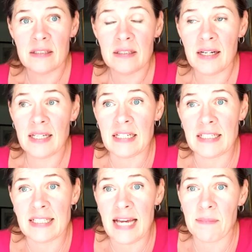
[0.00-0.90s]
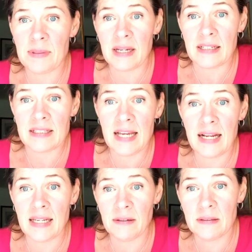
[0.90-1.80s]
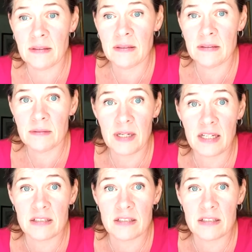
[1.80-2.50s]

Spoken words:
I need a tablet, I can tell you, one I can